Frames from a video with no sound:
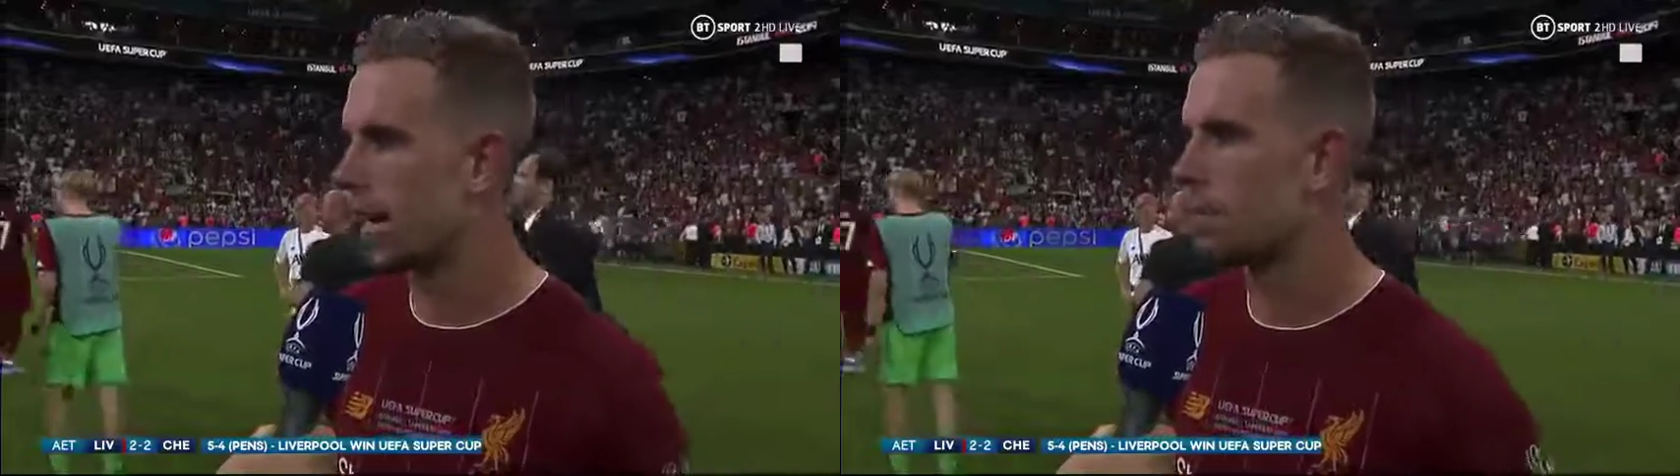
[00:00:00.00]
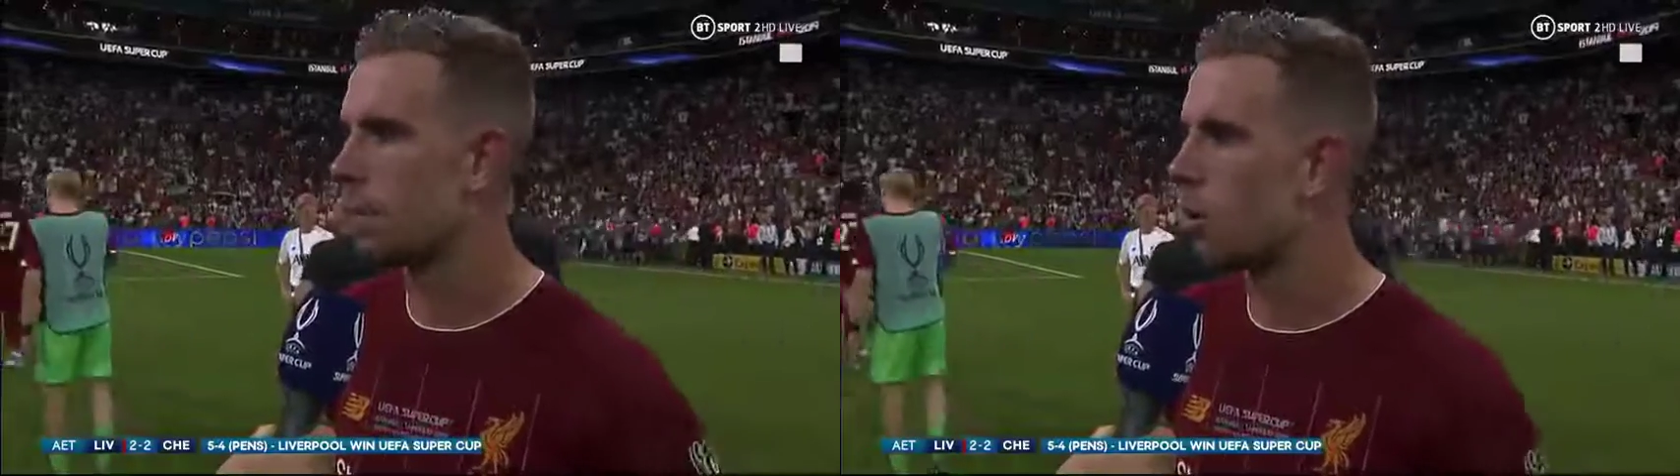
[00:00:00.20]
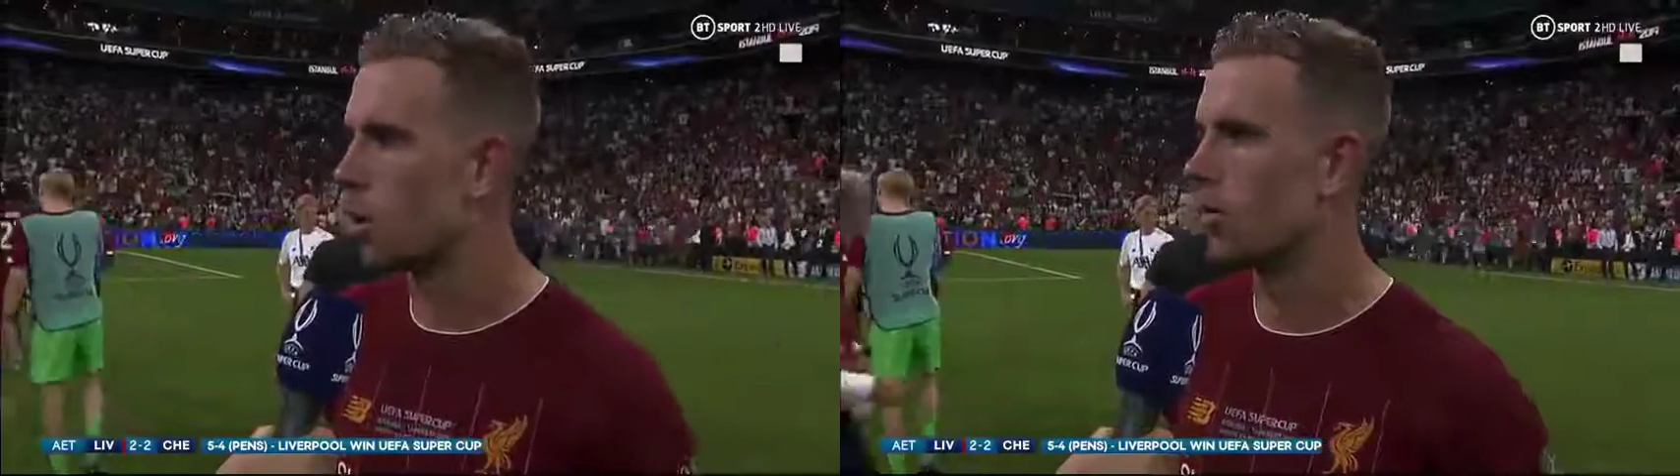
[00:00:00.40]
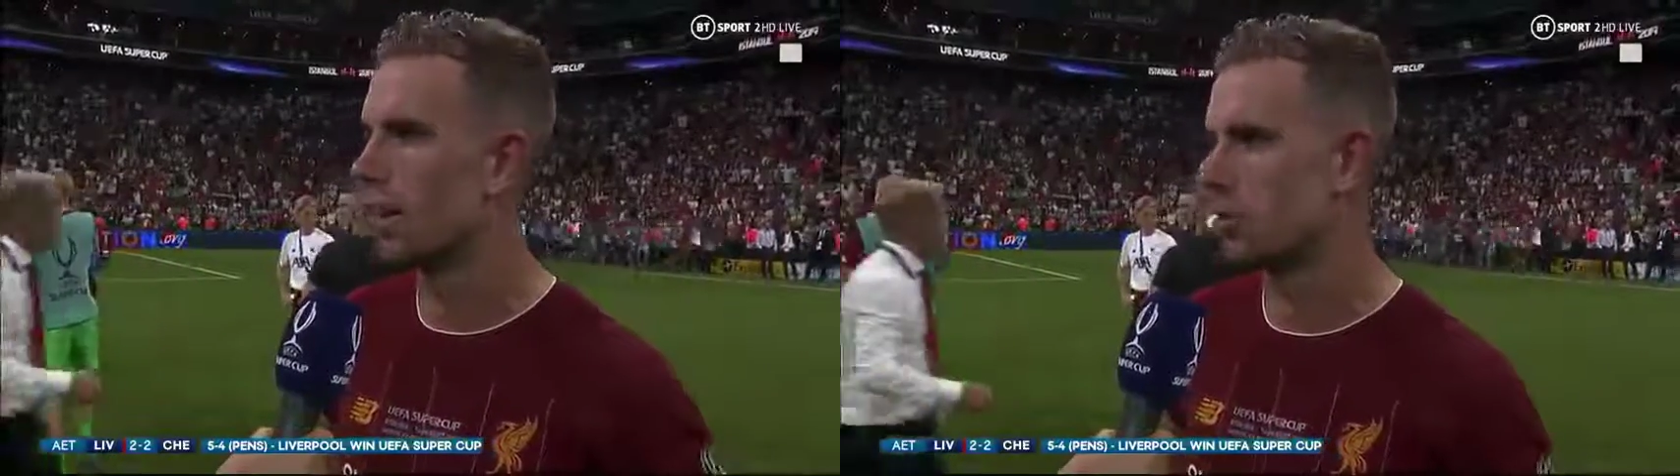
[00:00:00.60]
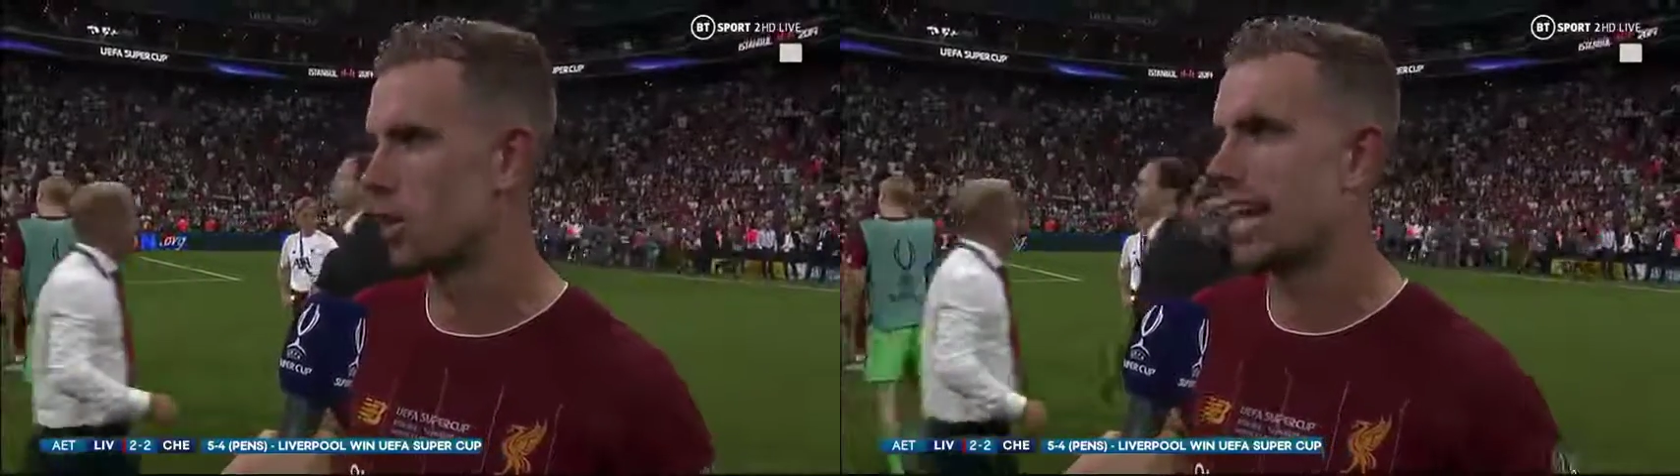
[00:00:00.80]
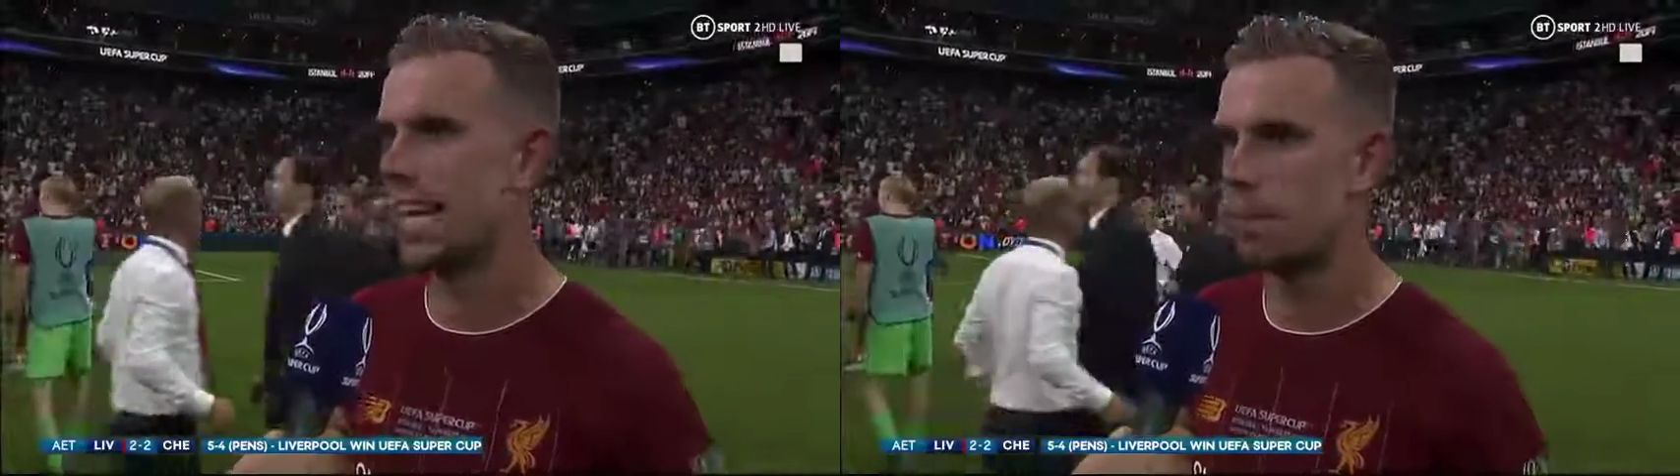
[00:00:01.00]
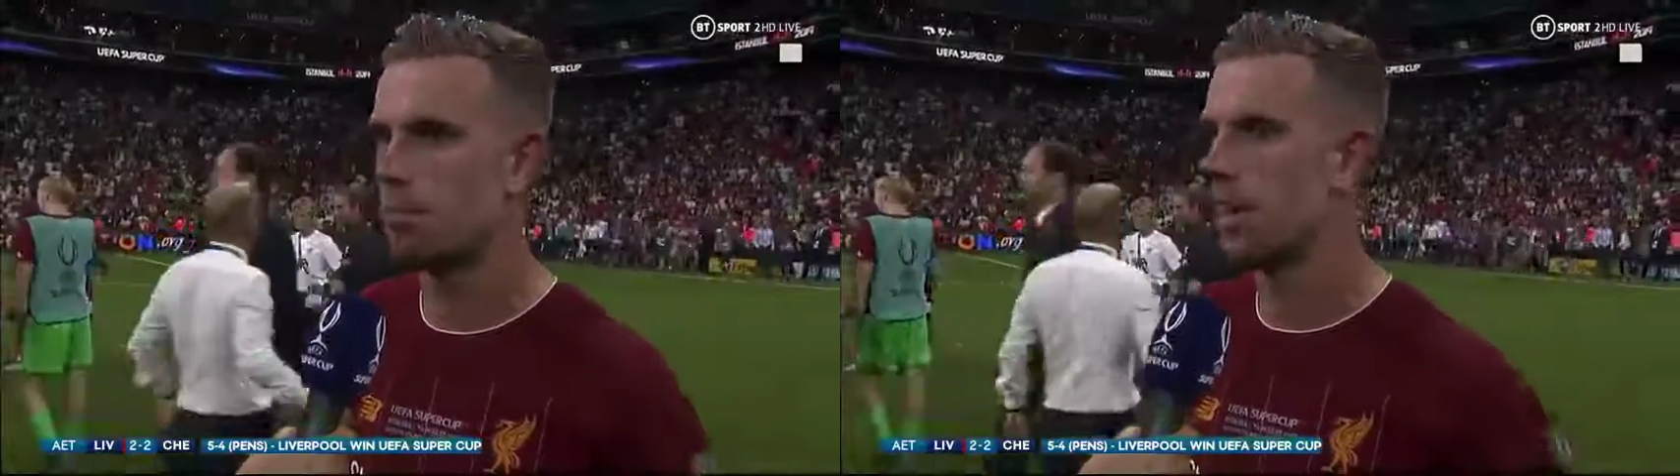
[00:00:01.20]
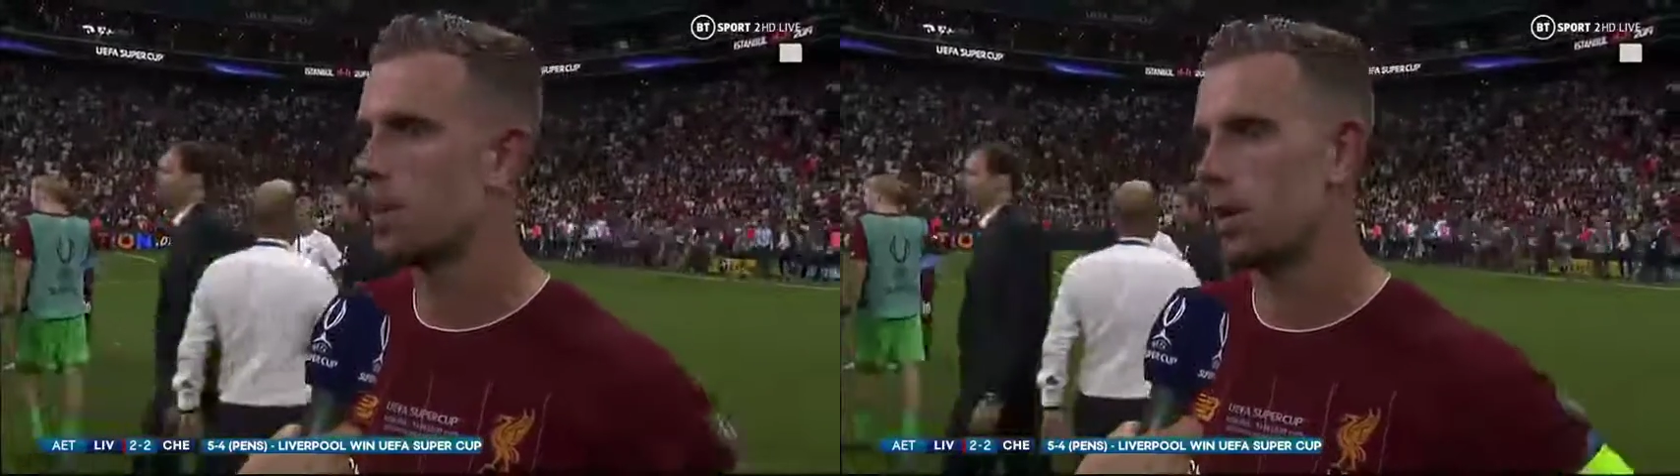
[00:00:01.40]
keep it moving and try to get a
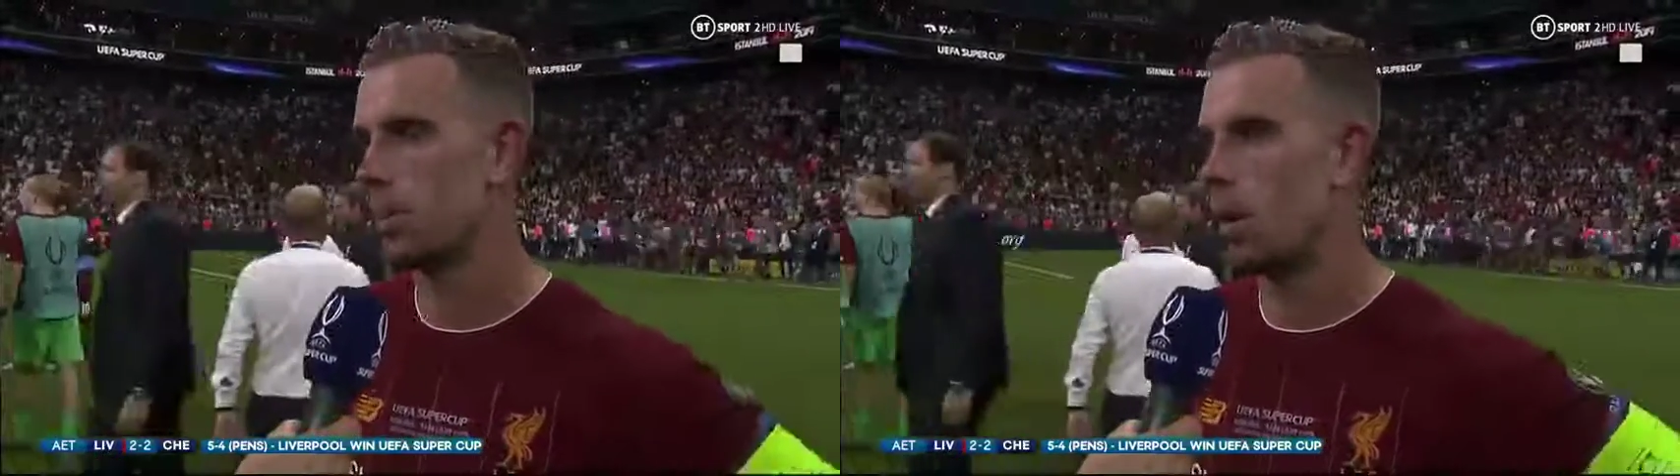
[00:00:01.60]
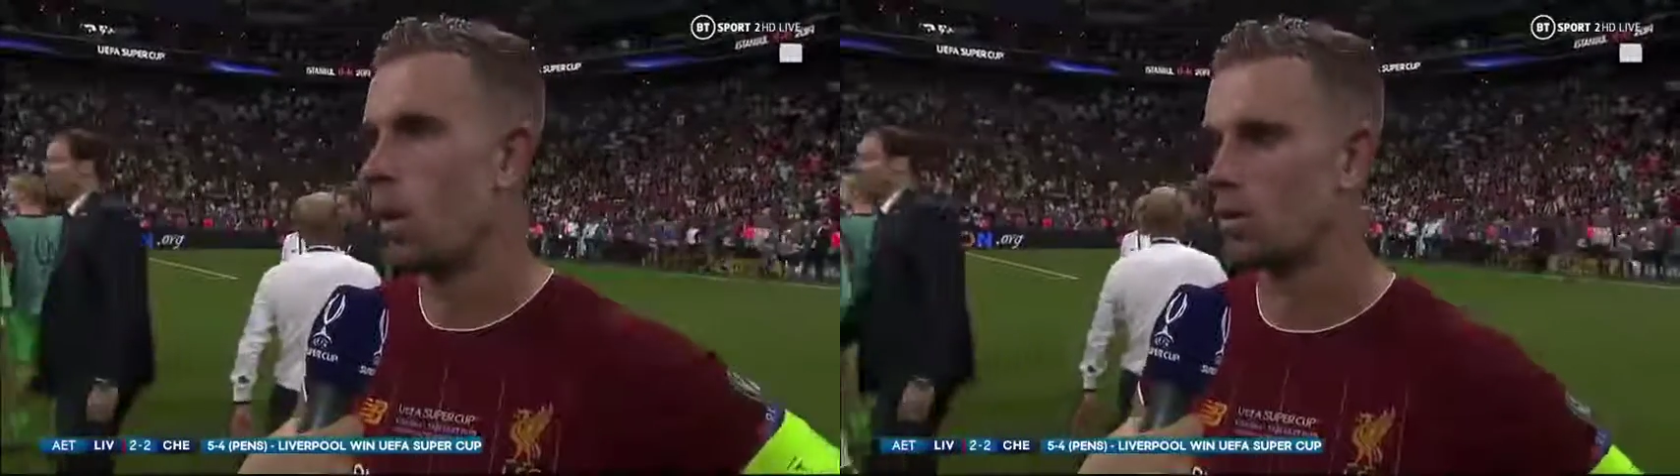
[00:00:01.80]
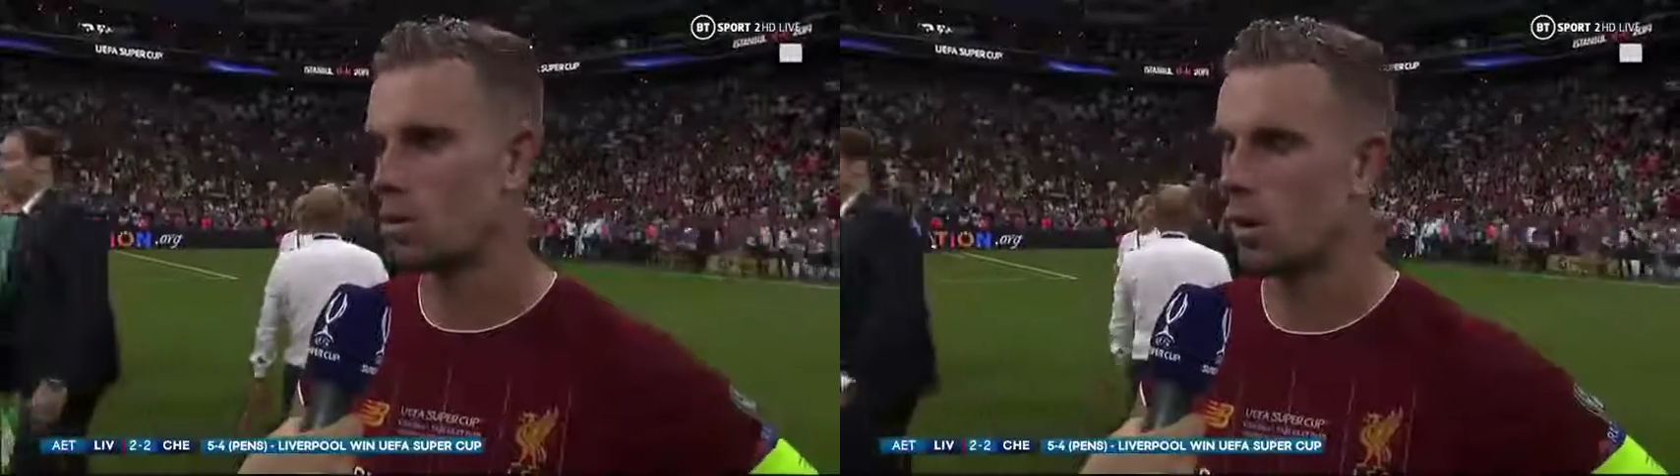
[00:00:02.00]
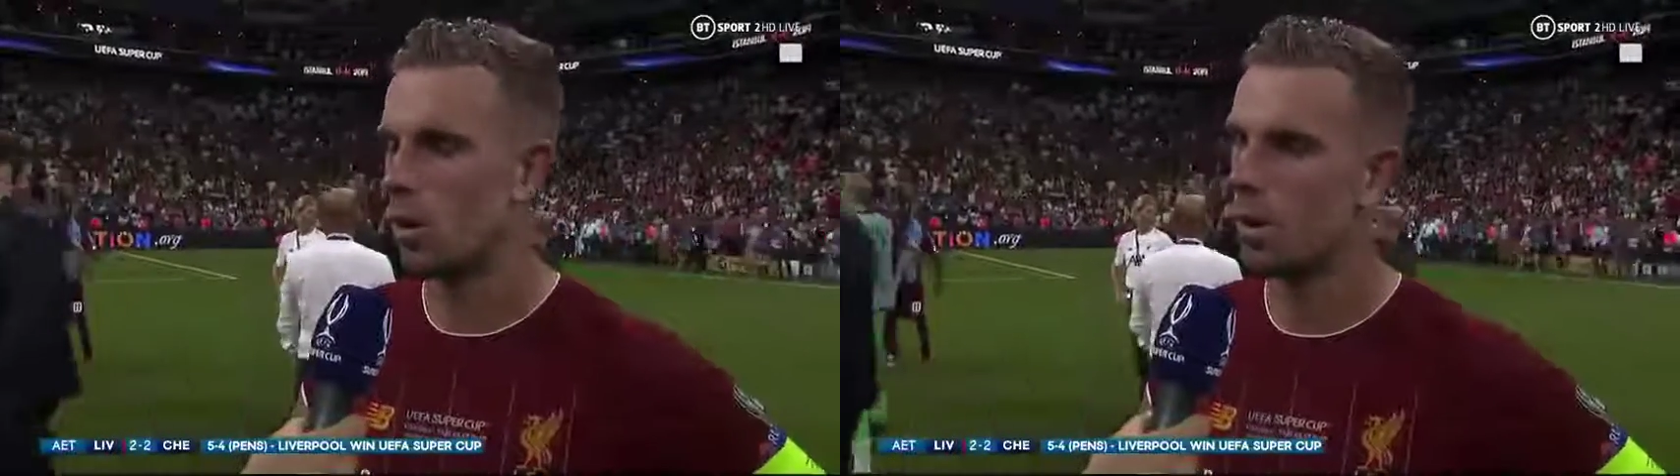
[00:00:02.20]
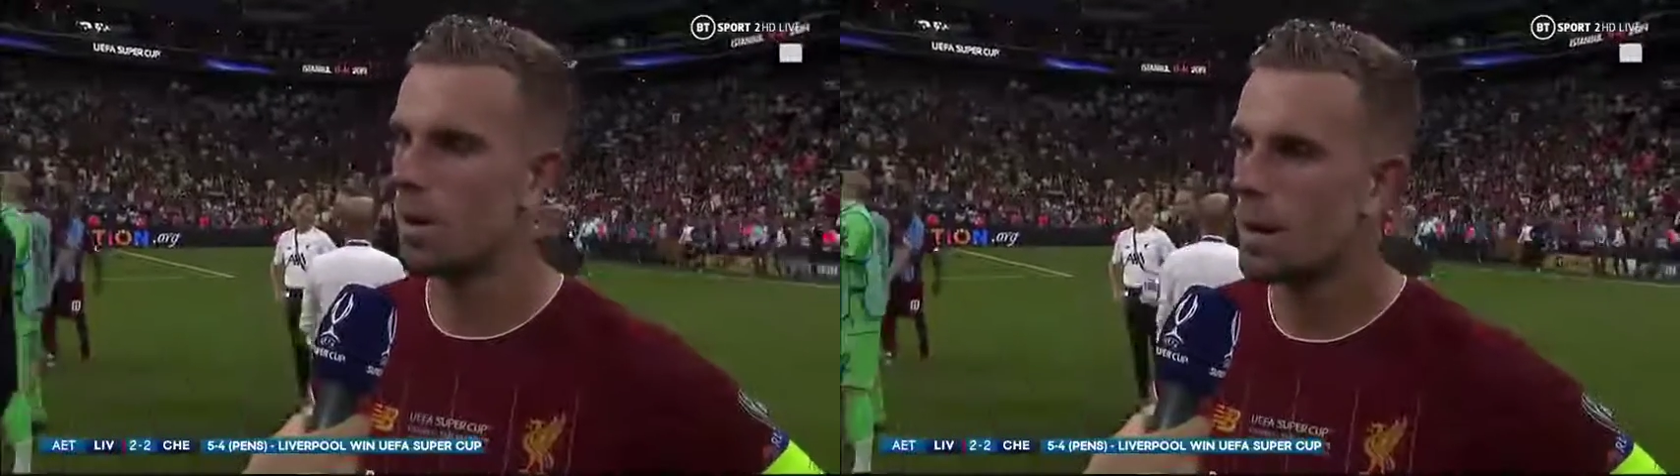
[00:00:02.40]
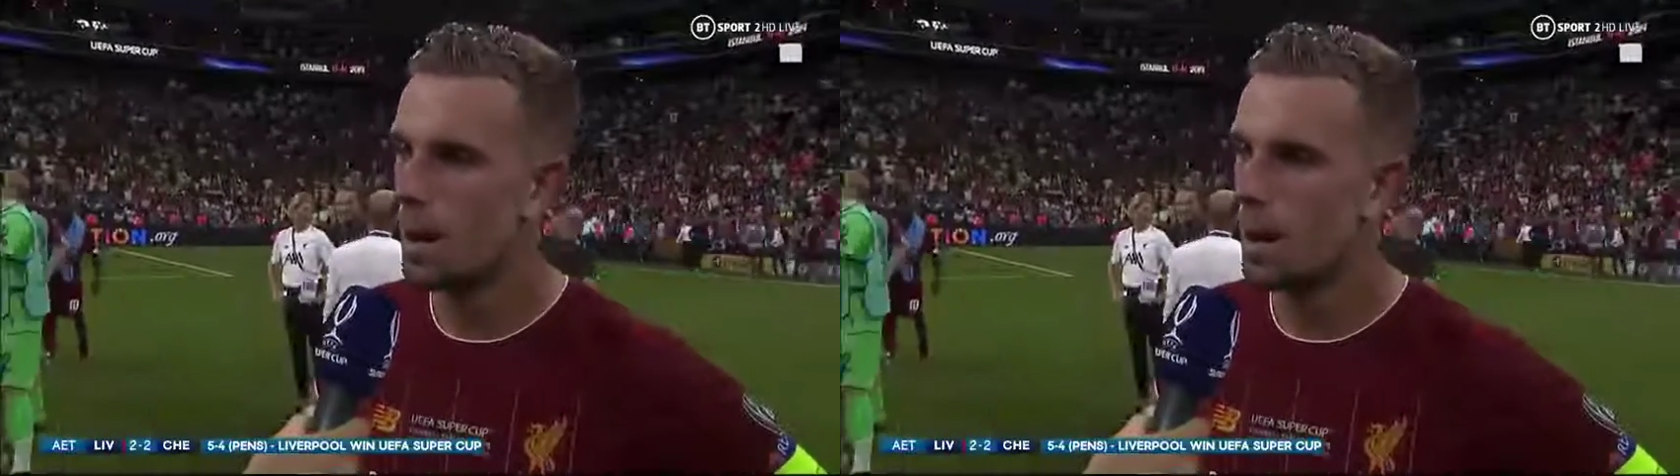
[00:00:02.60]
breather with the ball. So,